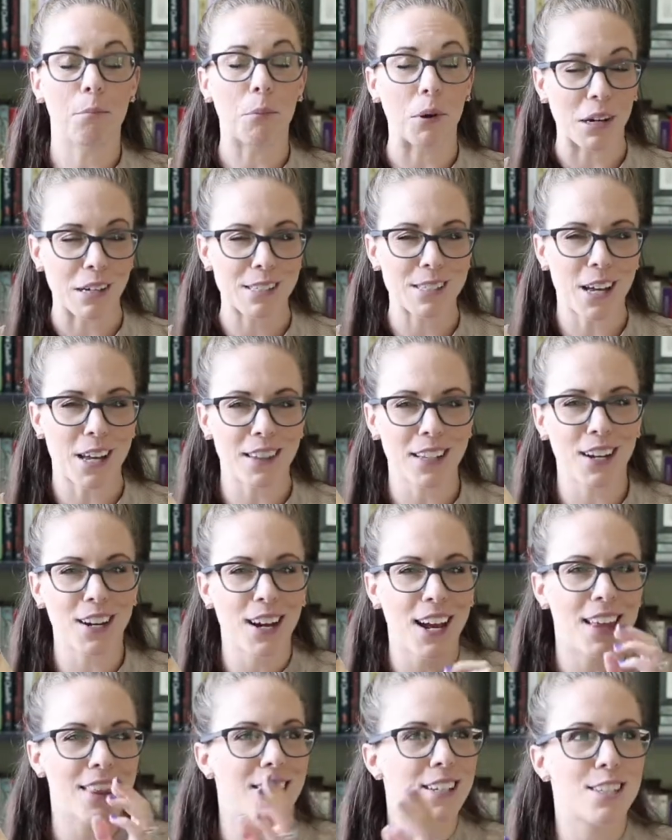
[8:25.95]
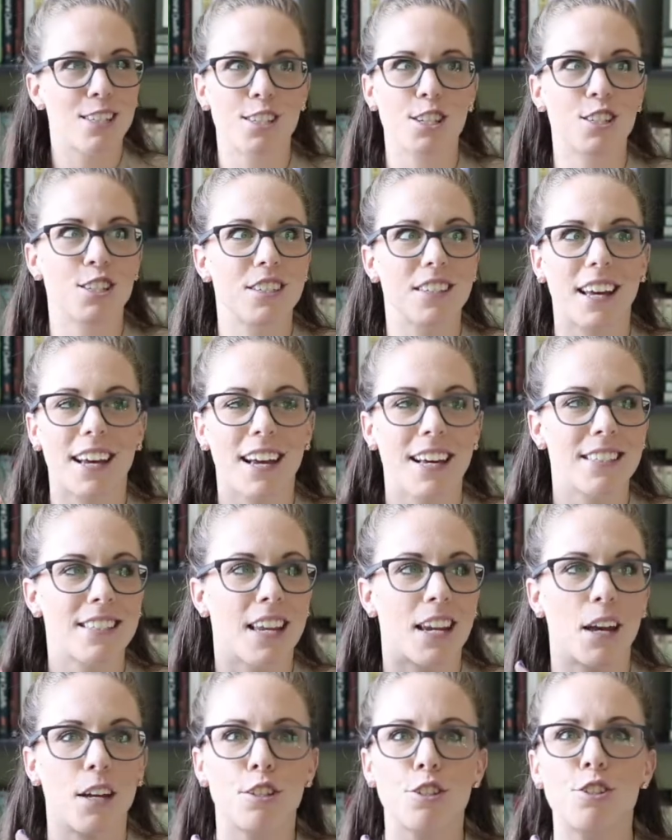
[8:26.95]
books on there, and this just, like I
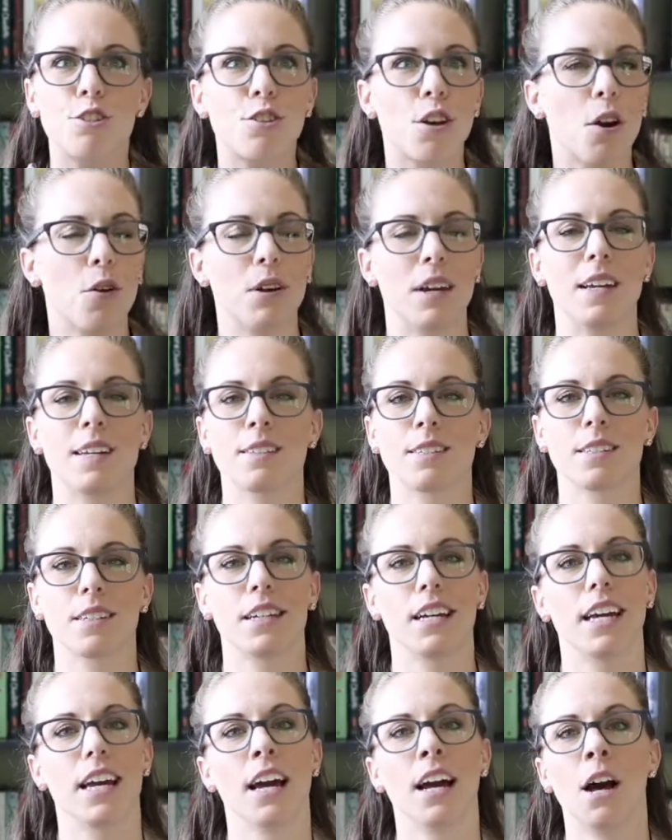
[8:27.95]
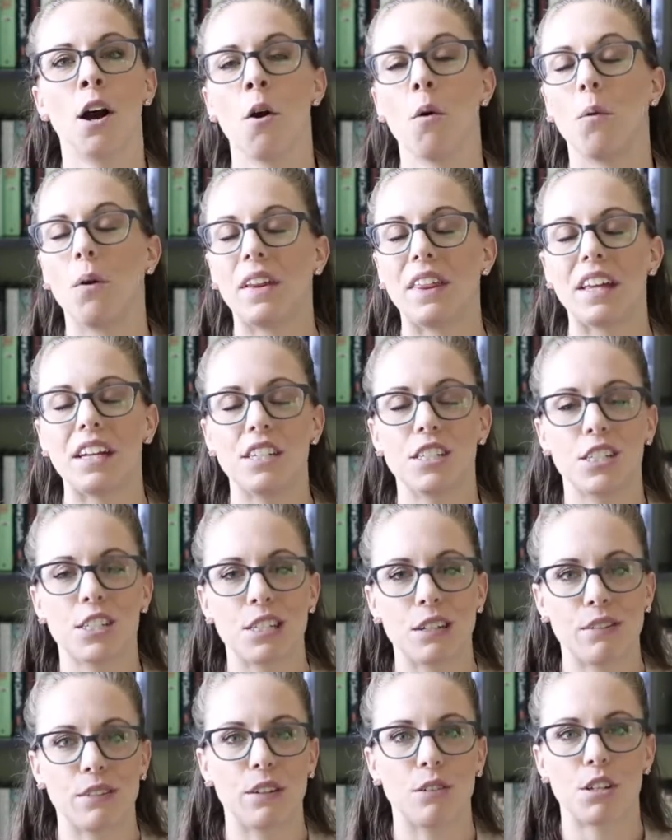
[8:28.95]
said, so easily within
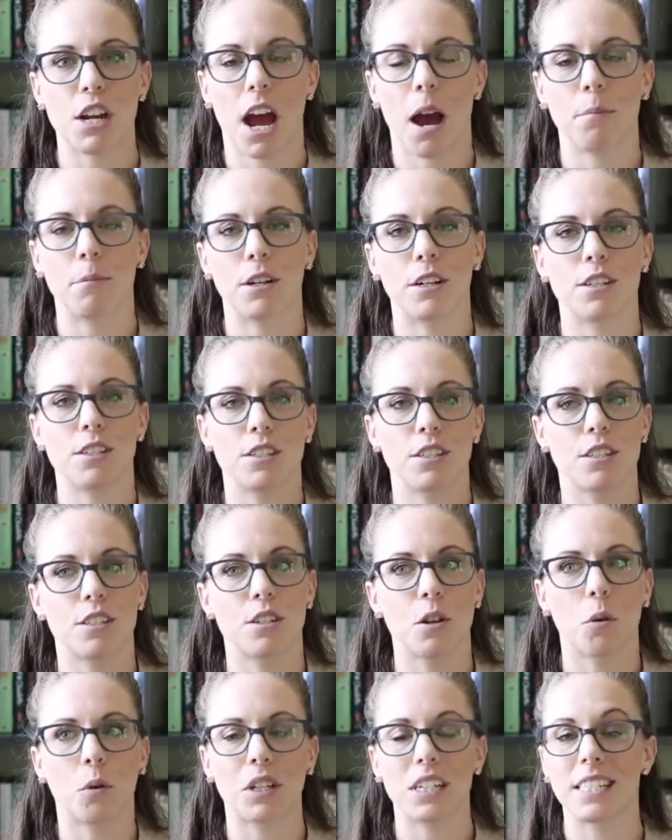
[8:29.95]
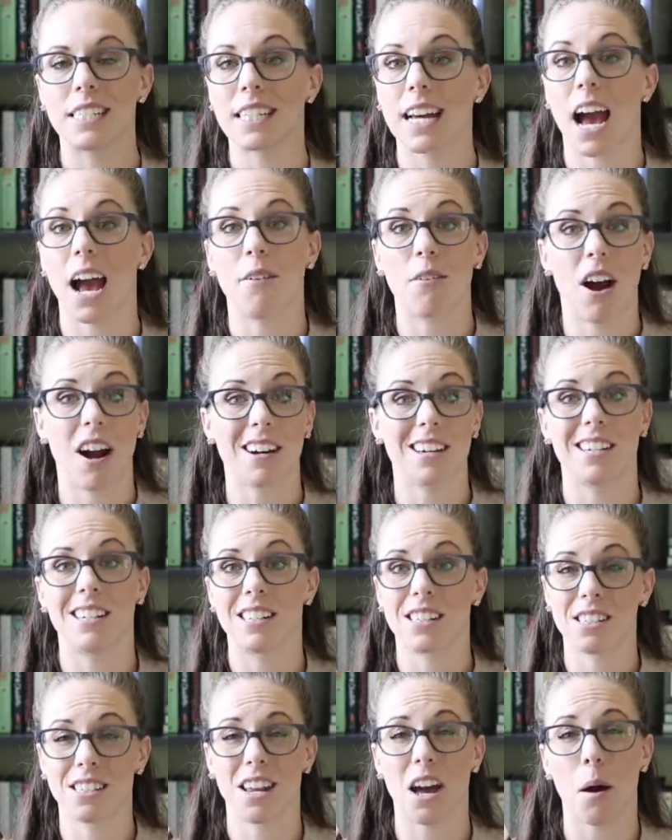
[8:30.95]
just a few chapters just totally skyrocketed
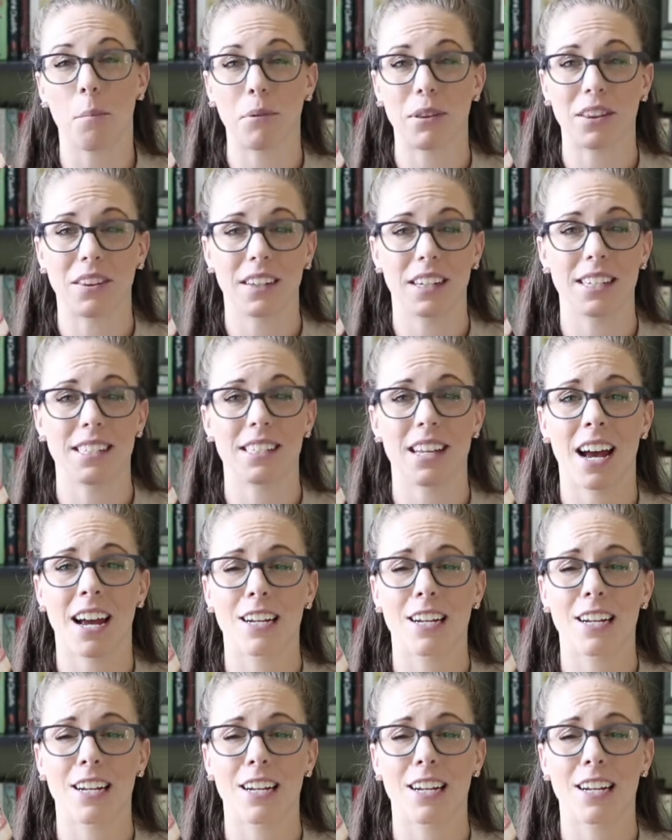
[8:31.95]
to the top of the list.